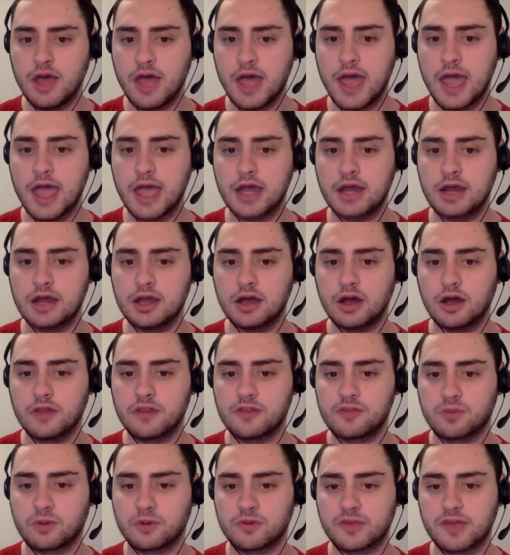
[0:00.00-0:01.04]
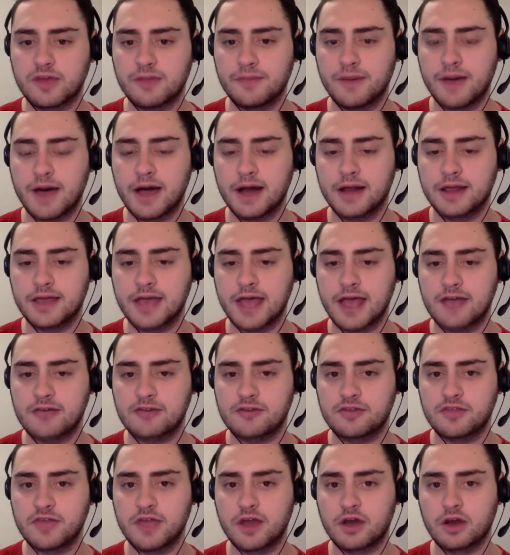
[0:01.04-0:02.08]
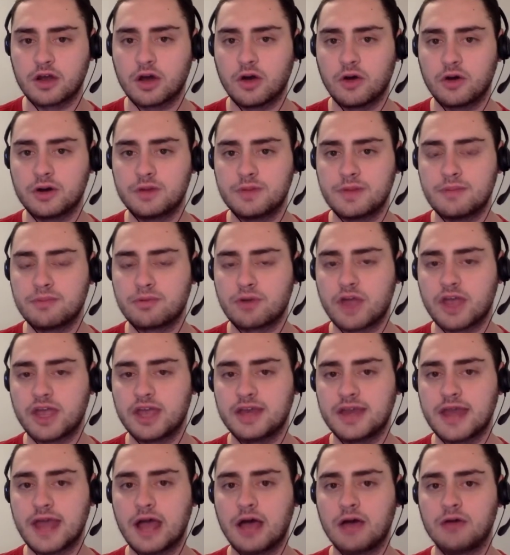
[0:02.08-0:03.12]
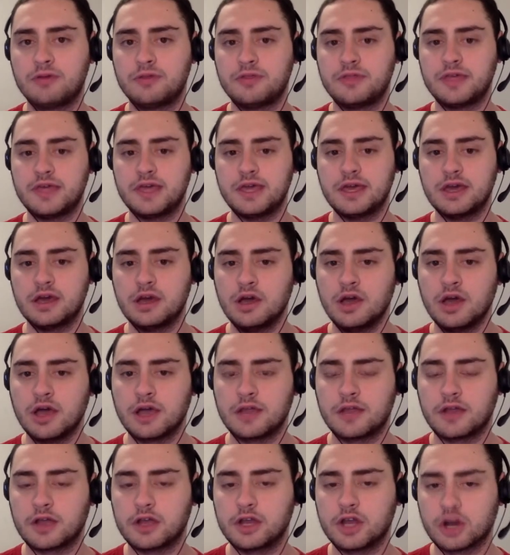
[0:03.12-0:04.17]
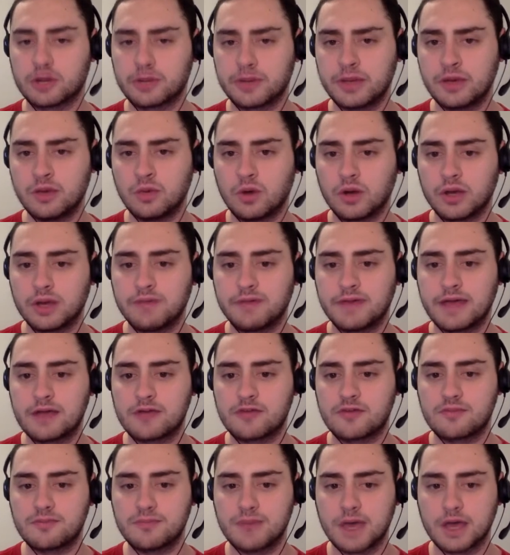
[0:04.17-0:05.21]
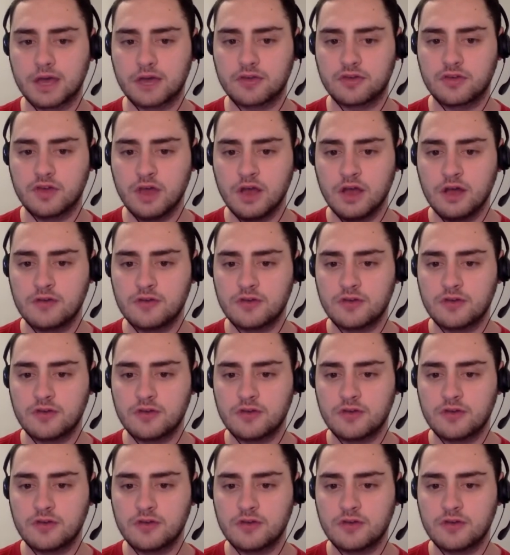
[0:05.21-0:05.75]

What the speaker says: And on the Sports Game Podcast, they are going to be breaking down the Kentucky Derby while giving out some picks.